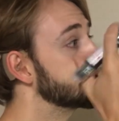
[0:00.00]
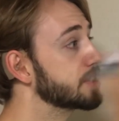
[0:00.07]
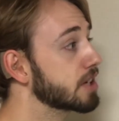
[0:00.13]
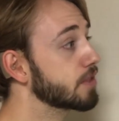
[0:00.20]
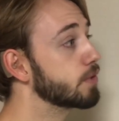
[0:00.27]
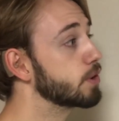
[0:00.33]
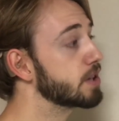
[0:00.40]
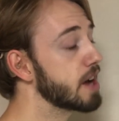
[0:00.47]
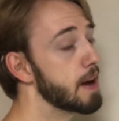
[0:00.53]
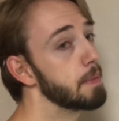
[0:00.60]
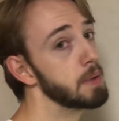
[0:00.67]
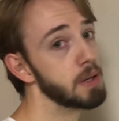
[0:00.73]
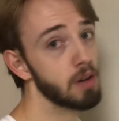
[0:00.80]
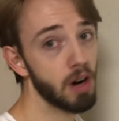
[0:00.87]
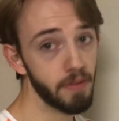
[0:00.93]
sixth
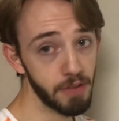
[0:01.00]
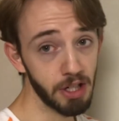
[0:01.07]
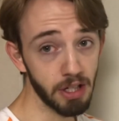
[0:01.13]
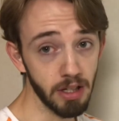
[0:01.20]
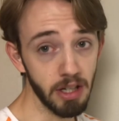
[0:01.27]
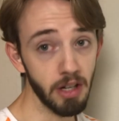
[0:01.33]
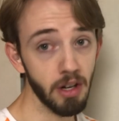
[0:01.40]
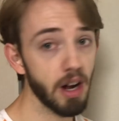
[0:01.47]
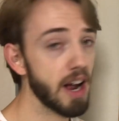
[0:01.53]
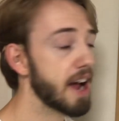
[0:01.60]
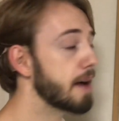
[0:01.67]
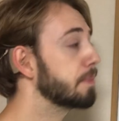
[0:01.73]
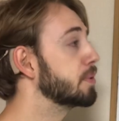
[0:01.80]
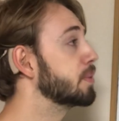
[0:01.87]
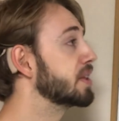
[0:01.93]
Verstappen, obviously not
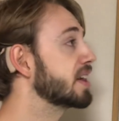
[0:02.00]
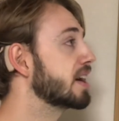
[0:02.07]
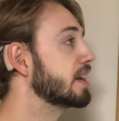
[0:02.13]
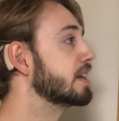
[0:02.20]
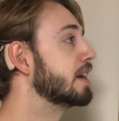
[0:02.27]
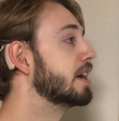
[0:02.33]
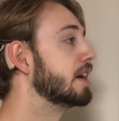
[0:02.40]
happy with that.